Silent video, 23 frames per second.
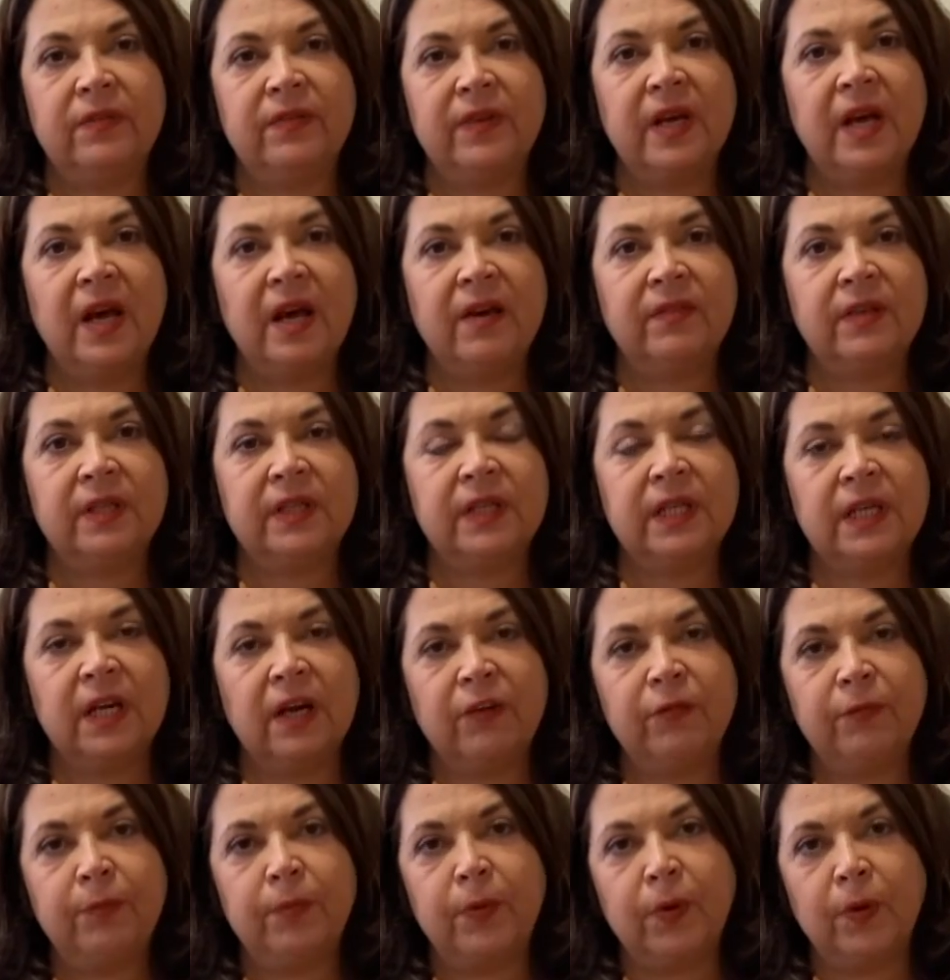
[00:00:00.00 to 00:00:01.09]
we haven't
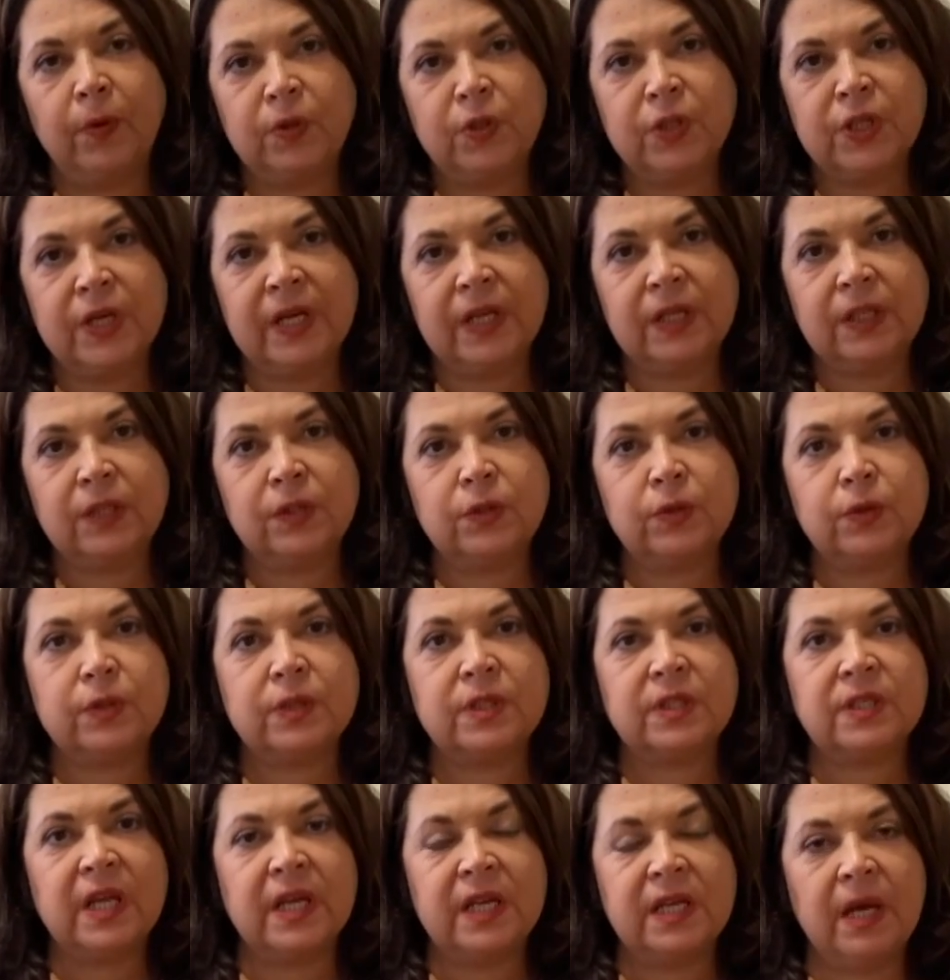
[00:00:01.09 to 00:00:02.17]
enough project to
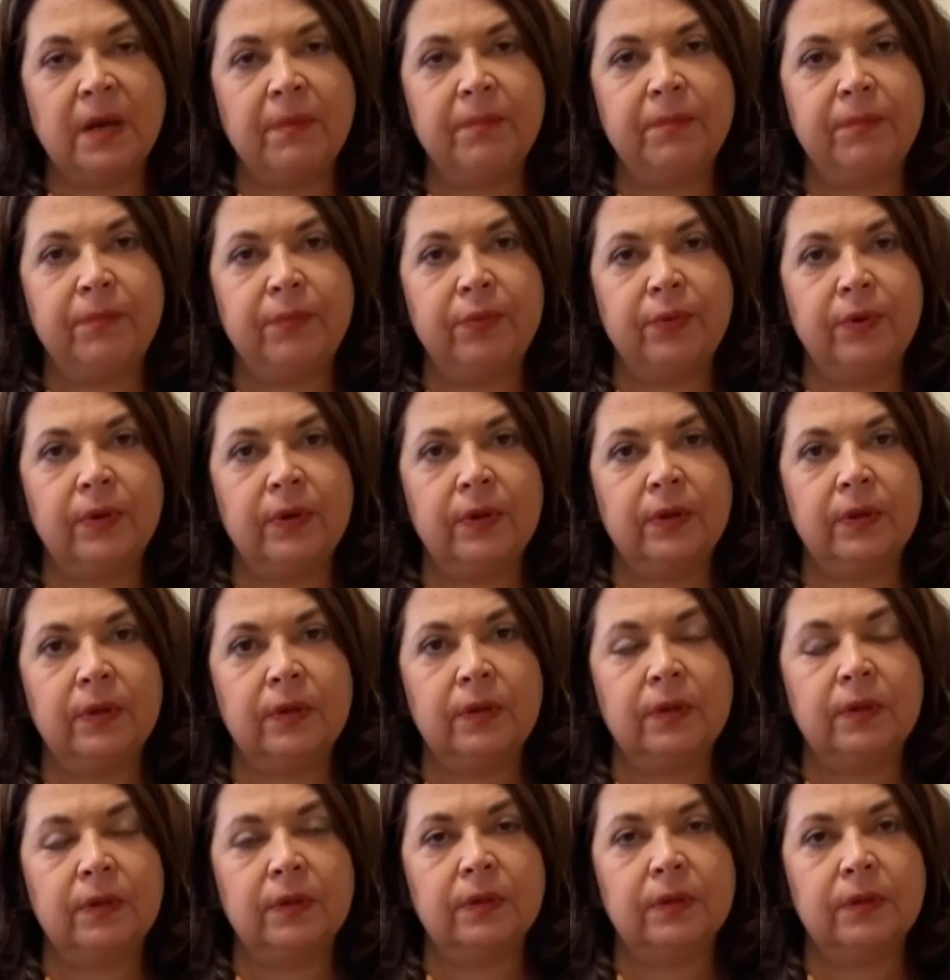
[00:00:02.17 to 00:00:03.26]
stand up
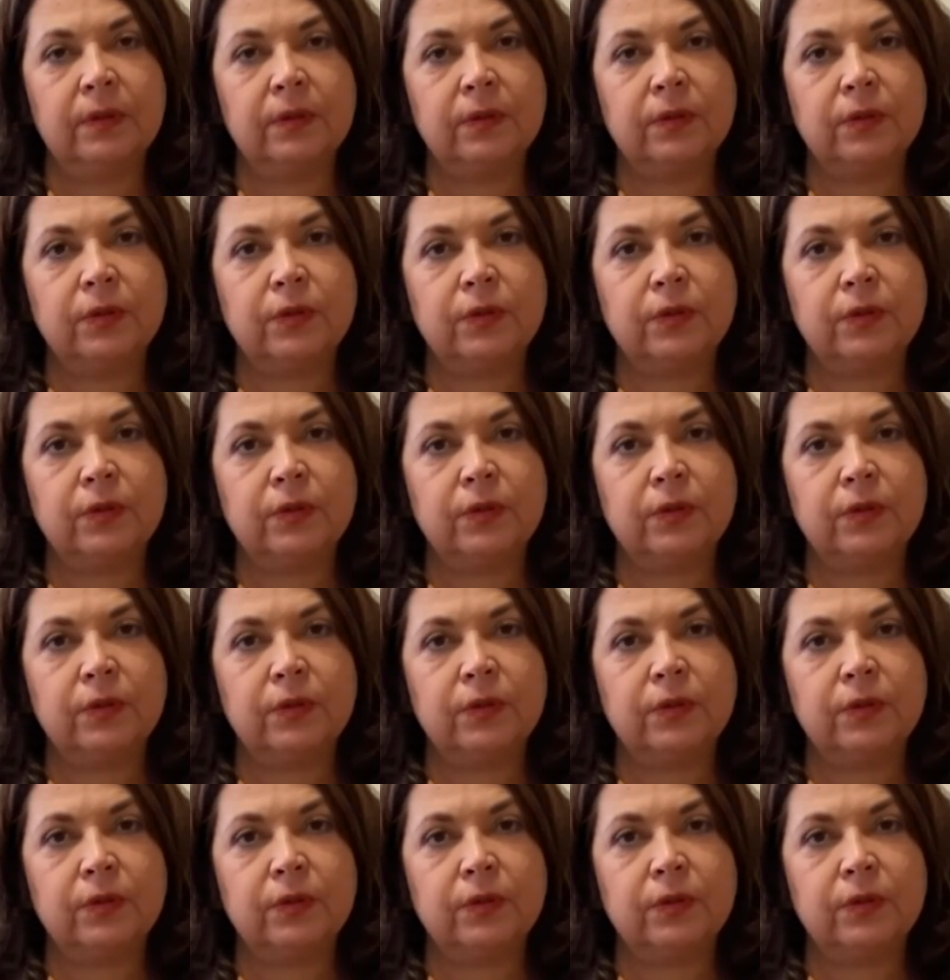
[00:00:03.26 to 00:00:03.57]
uh,